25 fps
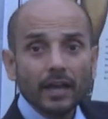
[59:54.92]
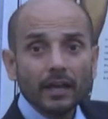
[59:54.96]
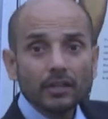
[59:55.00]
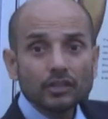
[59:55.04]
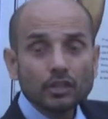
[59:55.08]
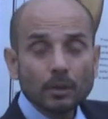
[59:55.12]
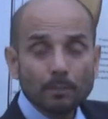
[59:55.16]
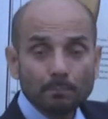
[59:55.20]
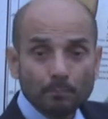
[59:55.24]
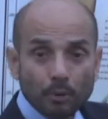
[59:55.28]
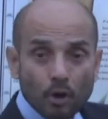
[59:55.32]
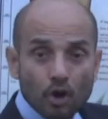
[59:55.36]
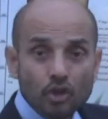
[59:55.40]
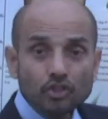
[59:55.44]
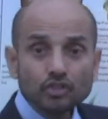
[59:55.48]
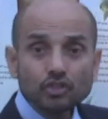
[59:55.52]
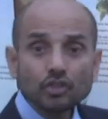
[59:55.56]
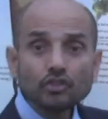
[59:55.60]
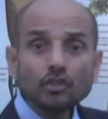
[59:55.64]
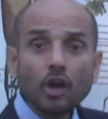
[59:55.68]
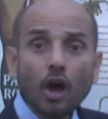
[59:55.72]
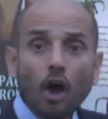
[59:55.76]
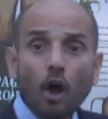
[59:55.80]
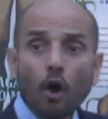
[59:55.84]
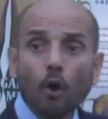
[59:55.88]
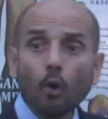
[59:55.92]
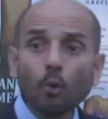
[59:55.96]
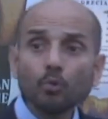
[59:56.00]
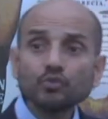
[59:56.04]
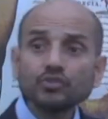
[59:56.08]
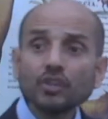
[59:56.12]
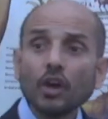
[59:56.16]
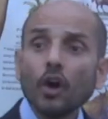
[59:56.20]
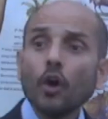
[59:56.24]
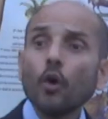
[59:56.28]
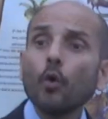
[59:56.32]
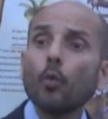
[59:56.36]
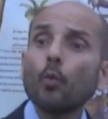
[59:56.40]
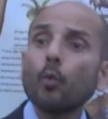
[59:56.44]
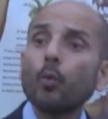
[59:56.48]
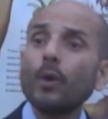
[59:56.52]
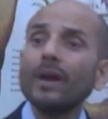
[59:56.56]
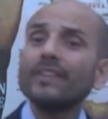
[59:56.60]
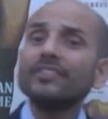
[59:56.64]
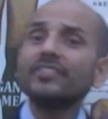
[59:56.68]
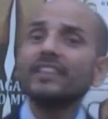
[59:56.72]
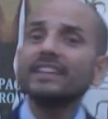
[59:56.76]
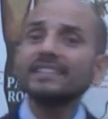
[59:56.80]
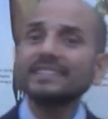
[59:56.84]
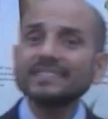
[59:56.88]
the person holds
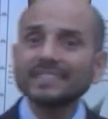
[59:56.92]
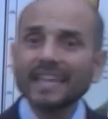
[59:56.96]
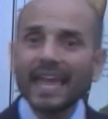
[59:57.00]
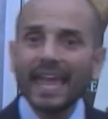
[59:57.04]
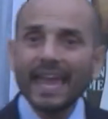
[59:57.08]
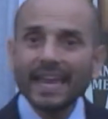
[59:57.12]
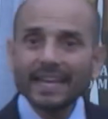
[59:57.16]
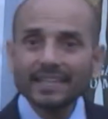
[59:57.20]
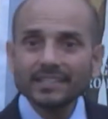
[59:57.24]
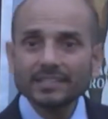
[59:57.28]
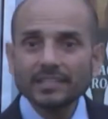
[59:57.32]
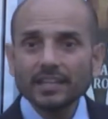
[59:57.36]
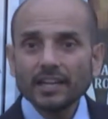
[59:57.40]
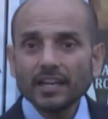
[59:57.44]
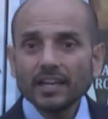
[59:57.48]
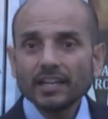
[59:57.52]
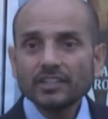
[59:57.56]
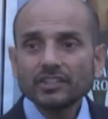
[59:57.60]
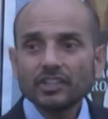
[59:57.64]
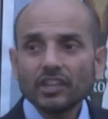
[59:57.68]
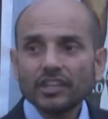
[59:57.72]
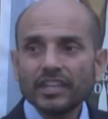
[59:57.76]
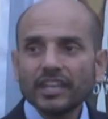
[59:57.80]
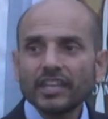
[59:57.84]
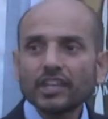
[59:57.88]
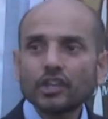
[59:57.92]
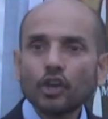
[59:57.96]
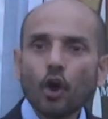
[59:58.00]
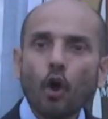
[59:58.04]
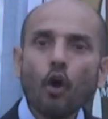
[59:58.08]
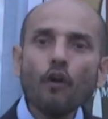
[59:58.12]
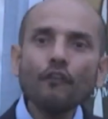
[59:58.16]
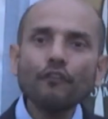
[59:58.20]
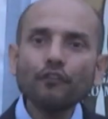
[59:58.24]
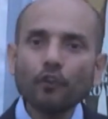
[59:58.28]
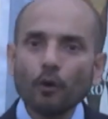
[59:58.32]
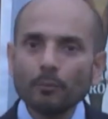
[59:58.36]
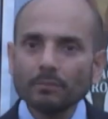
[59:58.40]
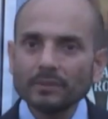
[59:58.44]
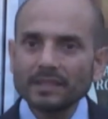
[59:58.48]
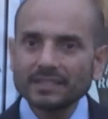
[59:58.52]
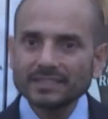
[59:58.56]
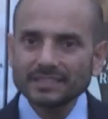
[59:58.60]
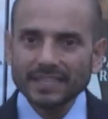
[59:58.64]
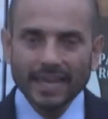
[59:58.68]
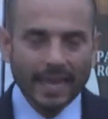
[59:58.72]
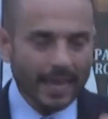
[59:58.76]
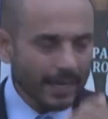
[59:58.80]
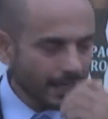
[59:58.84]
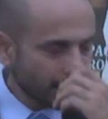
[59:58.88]
with the sect that he got from the
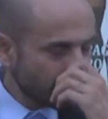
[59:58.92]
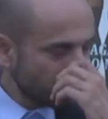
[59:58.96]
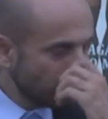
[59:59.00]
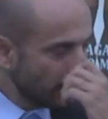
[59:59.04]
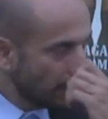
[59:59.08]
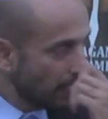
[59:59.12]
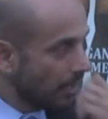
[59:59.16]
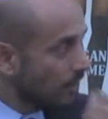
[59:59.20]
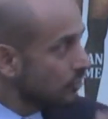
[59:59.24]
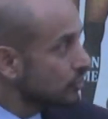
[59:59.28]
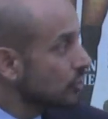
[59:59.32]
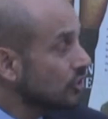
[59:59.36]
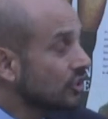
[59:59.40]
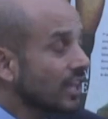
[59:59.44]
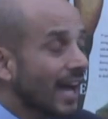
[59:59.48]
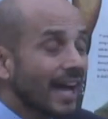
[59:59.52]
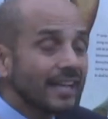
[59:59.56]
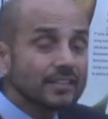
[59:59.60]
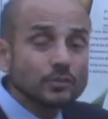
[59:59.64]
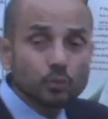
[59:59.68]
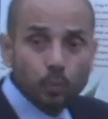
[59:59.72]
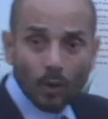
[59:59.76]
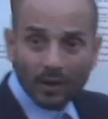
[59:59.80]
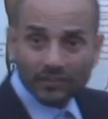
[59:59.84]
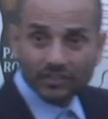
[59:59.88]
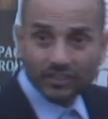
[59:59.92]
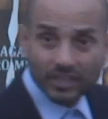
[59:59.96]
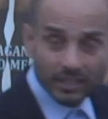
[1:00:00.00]
sect. So that's one